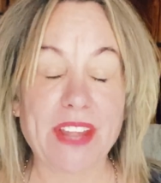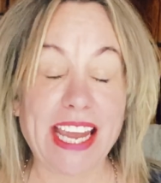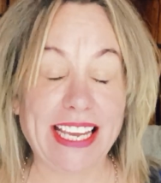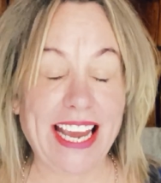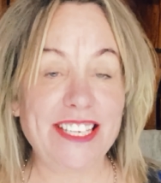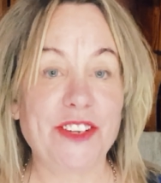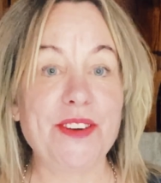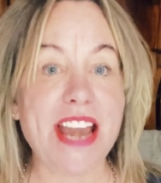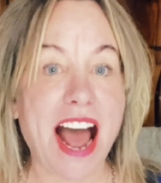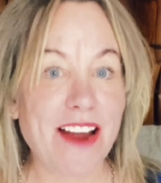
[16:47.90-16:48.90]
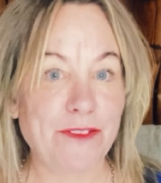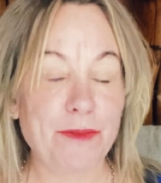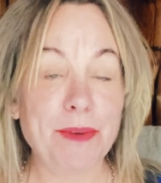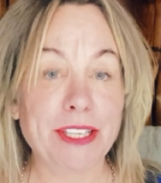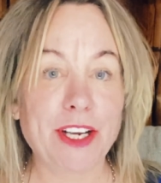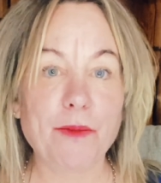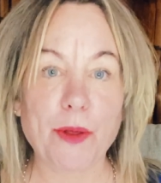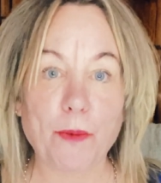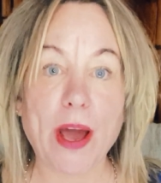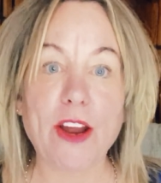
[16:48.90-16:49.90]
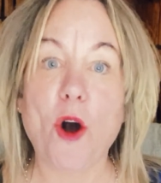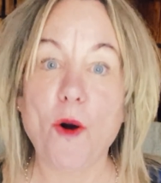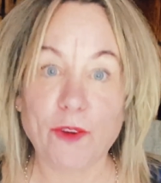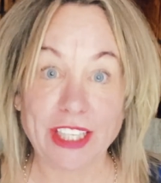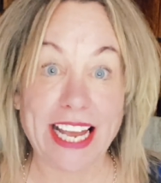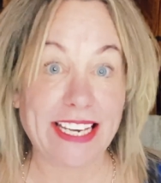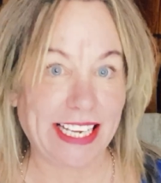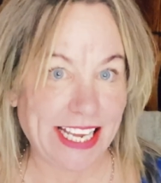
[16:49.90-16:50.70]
In case you're not familiar with what overlanding